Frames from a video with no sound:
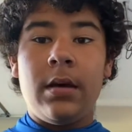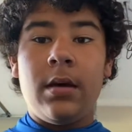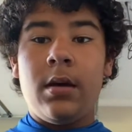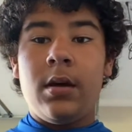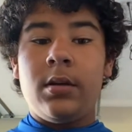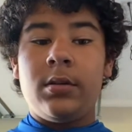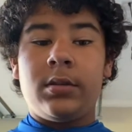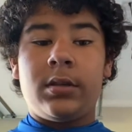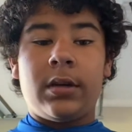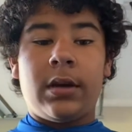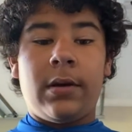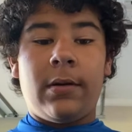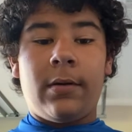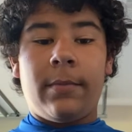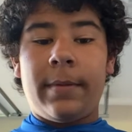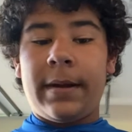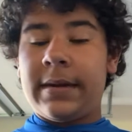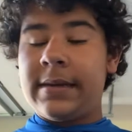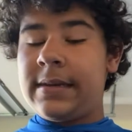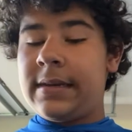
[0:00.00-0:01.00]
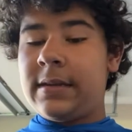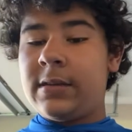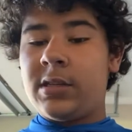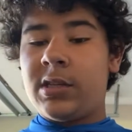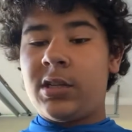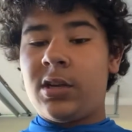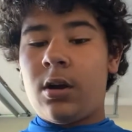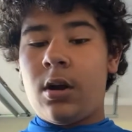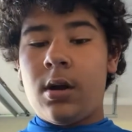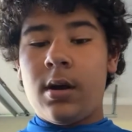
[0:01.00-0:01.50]
So we're about to get
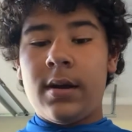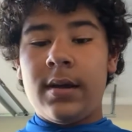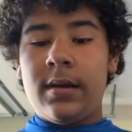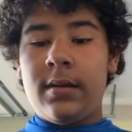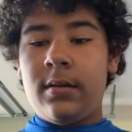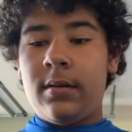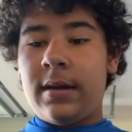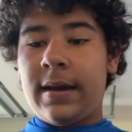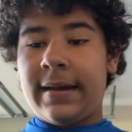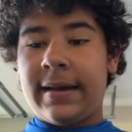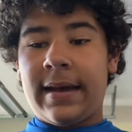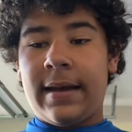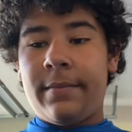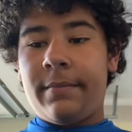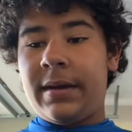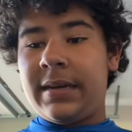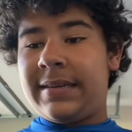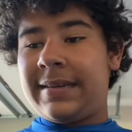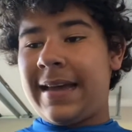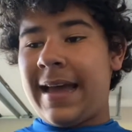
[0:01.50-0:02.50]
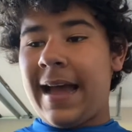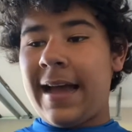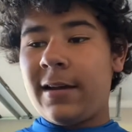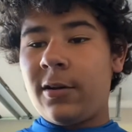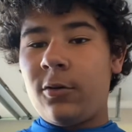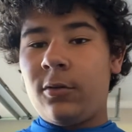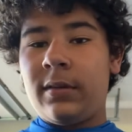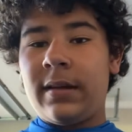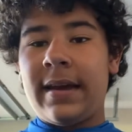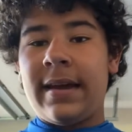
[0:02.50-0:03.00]
started. I got my
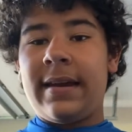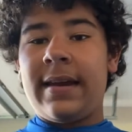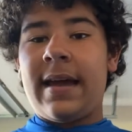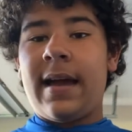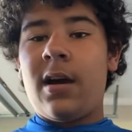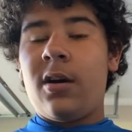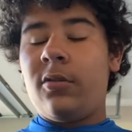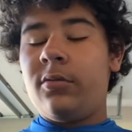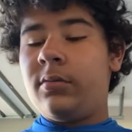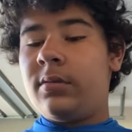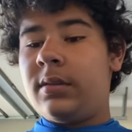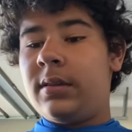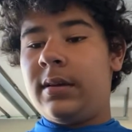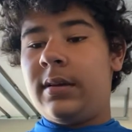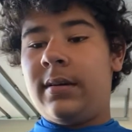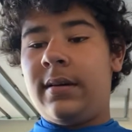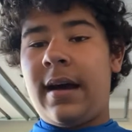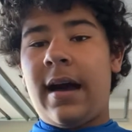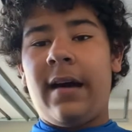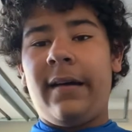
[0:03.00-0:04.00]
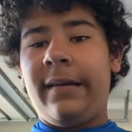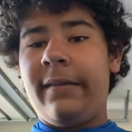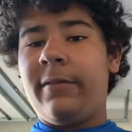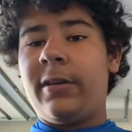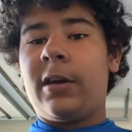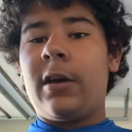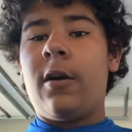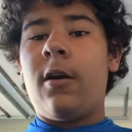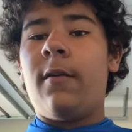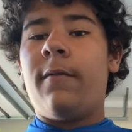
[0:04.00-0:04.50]
tackle laid out. I'll even
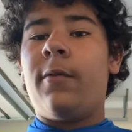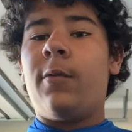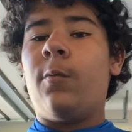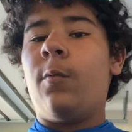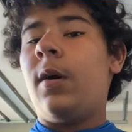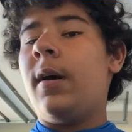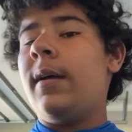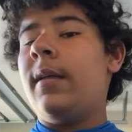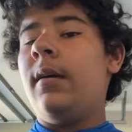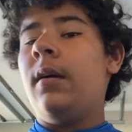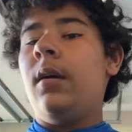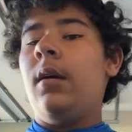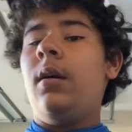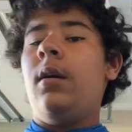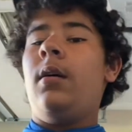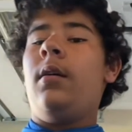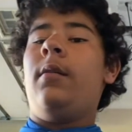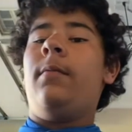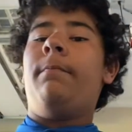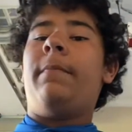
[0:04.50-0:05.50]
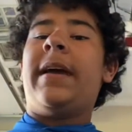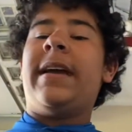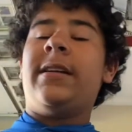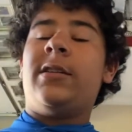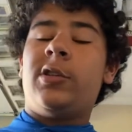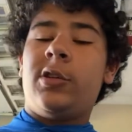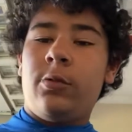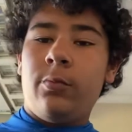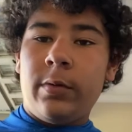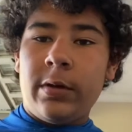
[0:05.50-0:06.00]
go over what
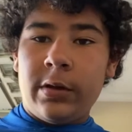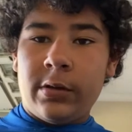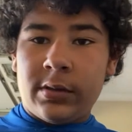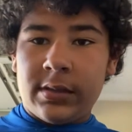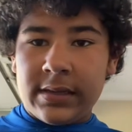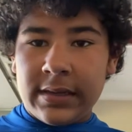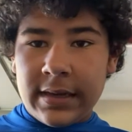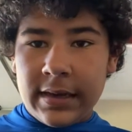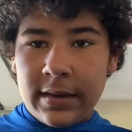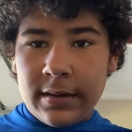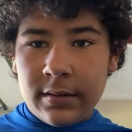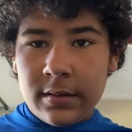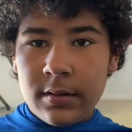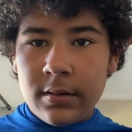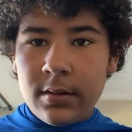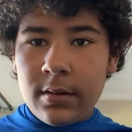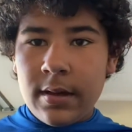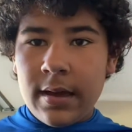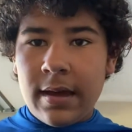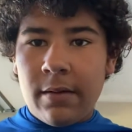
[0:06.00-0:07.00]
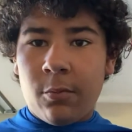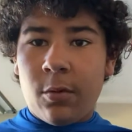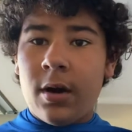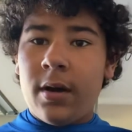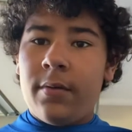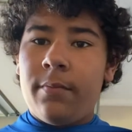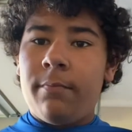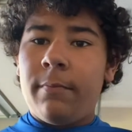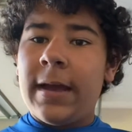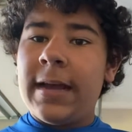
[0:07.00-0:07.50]
baits you will see and
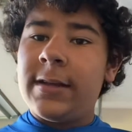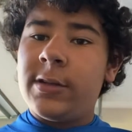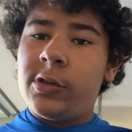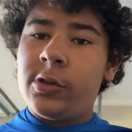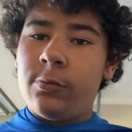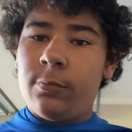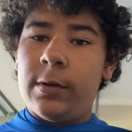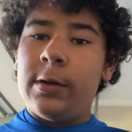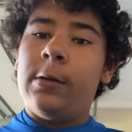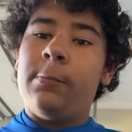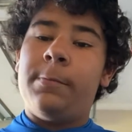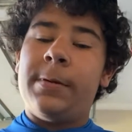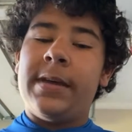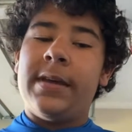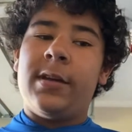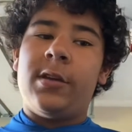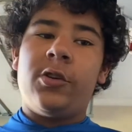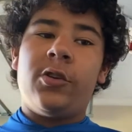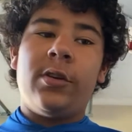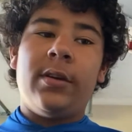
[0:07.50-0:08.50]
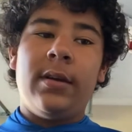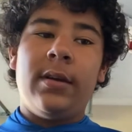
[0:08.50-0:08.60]
what baits you will pitch.